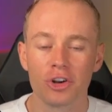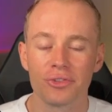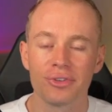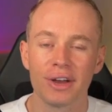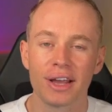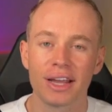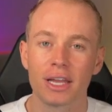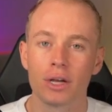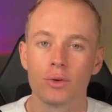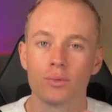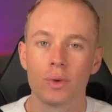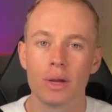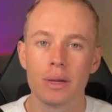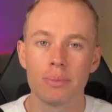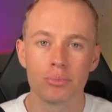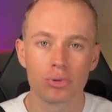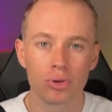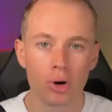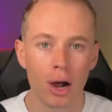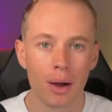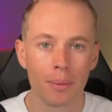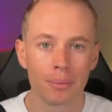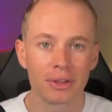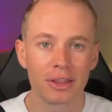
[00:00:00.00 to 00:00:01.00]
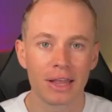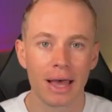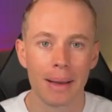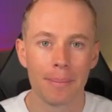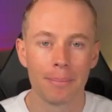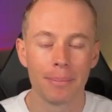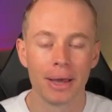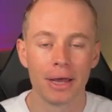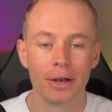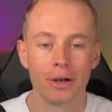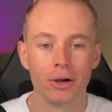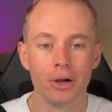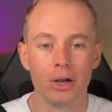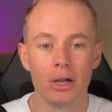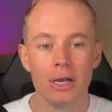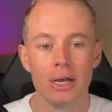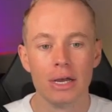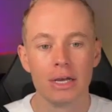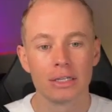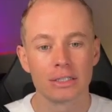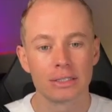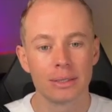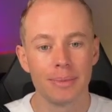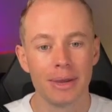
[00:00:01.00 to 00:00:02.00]
if I can reprompt that better
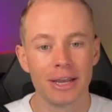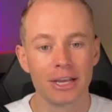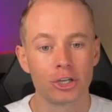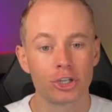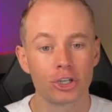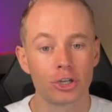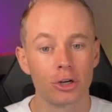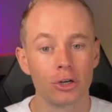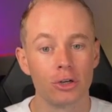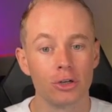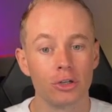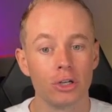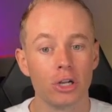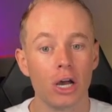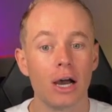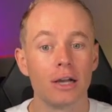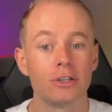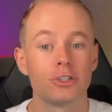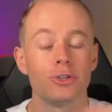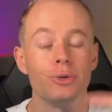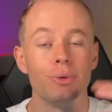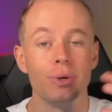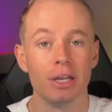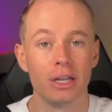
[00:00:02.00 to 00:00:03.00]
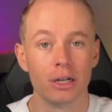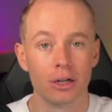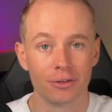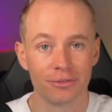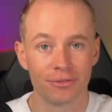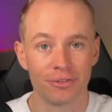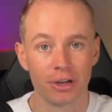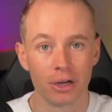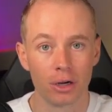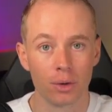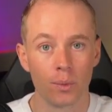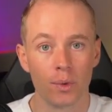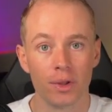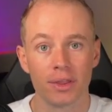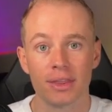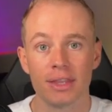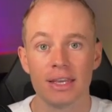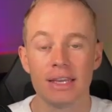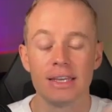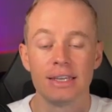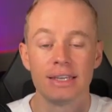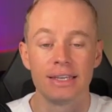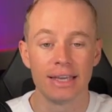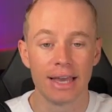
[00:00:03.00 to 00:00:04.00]
to make sure not to interfere with
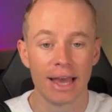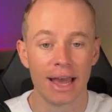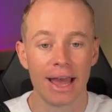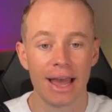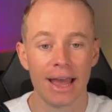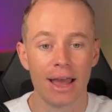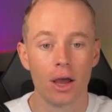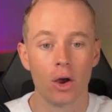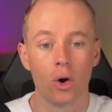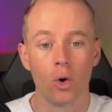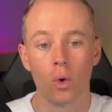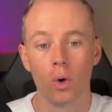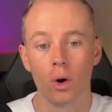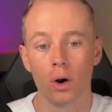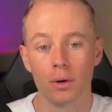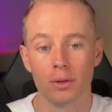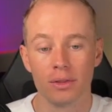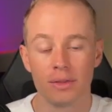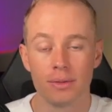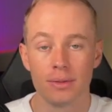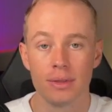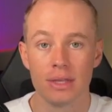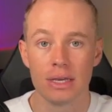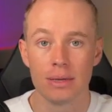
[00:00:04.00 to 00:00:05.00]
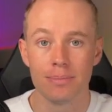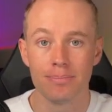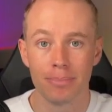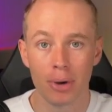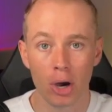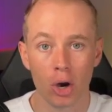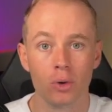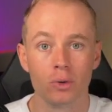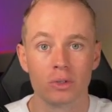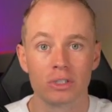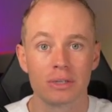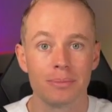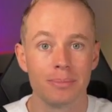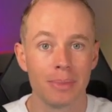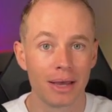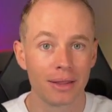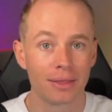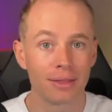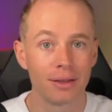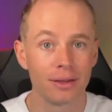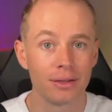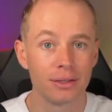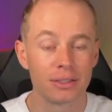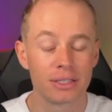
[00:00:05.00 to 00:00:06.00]
the get or the post
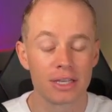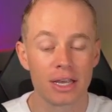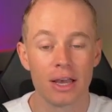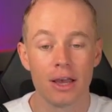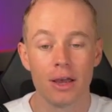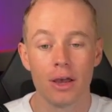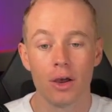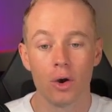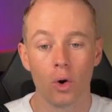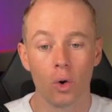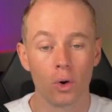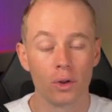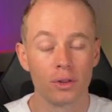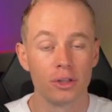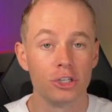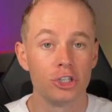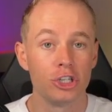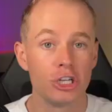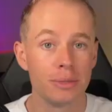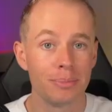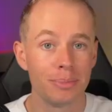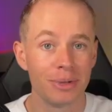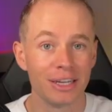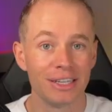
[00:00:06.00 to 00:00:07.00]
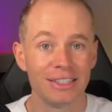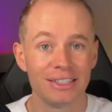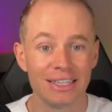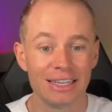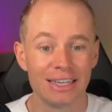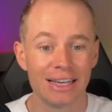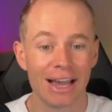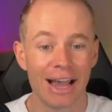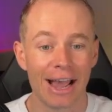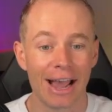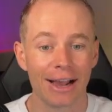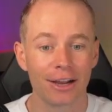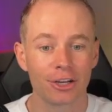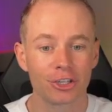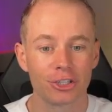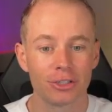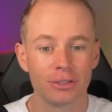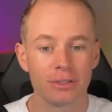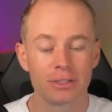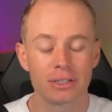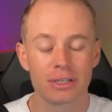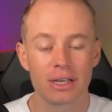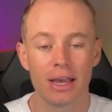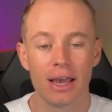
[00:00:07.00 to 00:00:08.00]
methods or the GPT
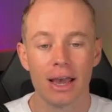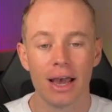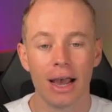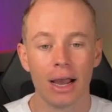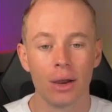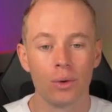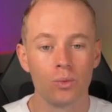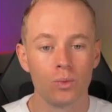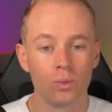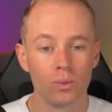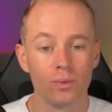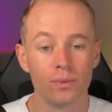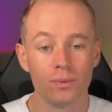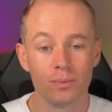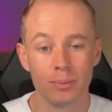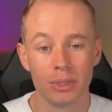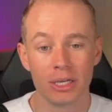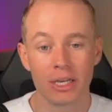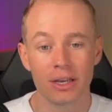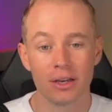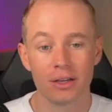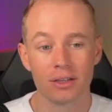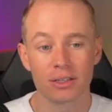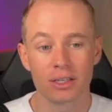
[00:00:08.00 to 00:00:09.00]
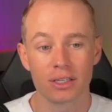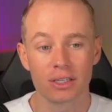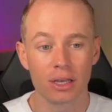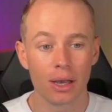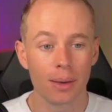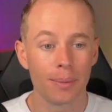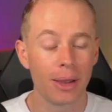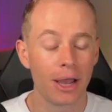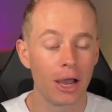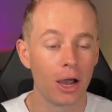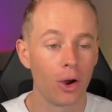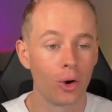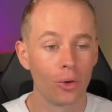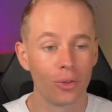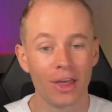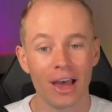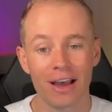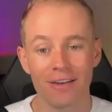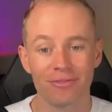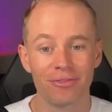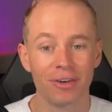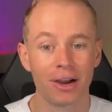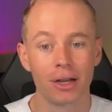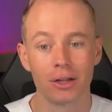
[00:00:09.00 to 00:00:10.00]
actions, because somehow
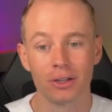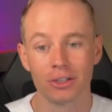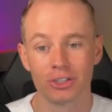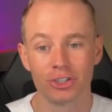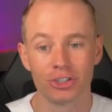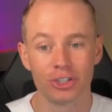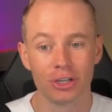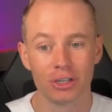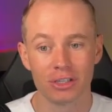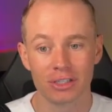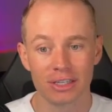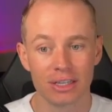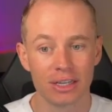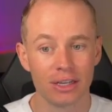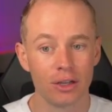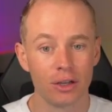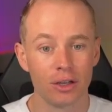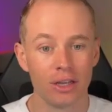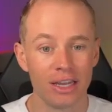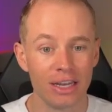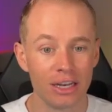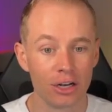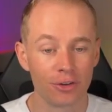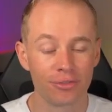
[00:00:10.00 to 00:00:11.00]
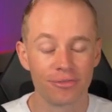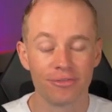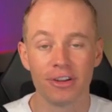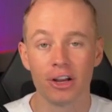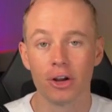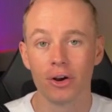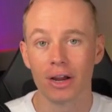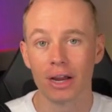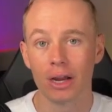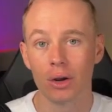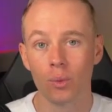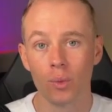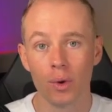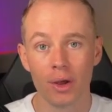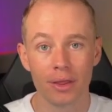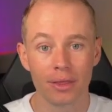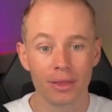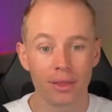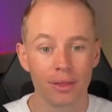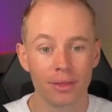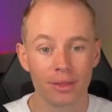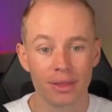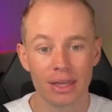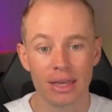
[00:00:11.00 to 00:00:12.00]
that file is just interfering
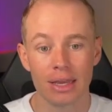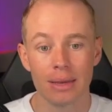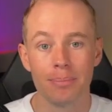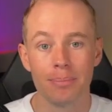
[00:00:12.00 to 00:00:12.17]
with the